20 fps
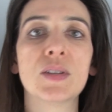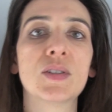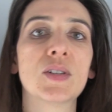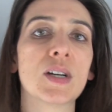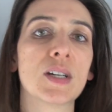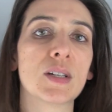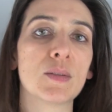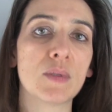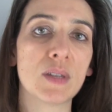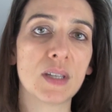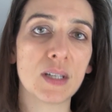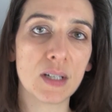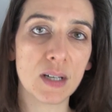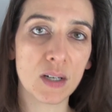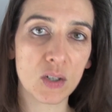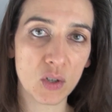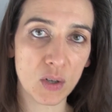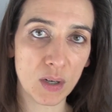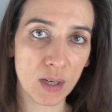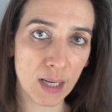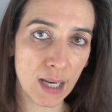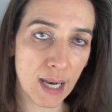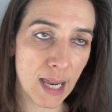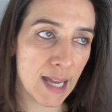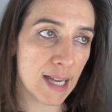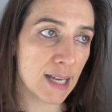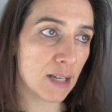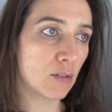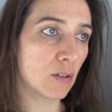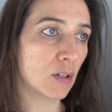starting with the Adagio and
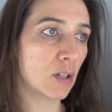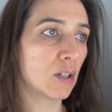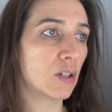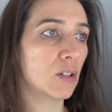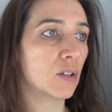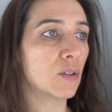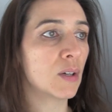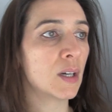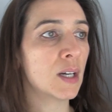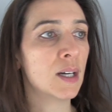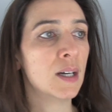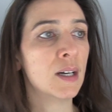Allegro,